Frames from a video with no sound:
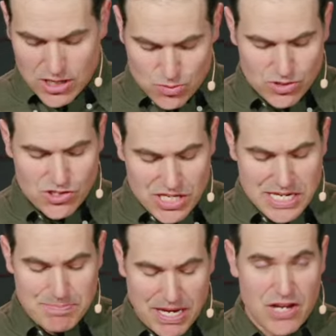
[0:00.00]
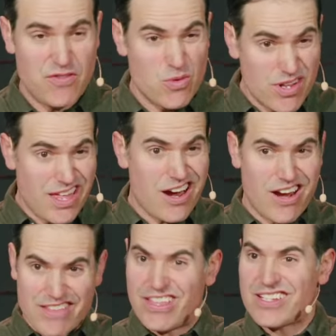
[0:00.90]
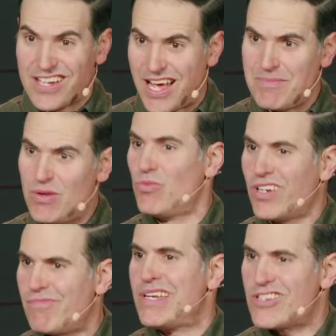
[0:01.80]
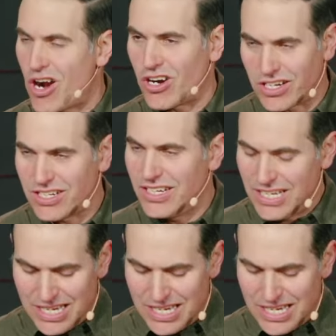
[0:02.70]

as we'll see, but if you were there at that time, it would have been dark.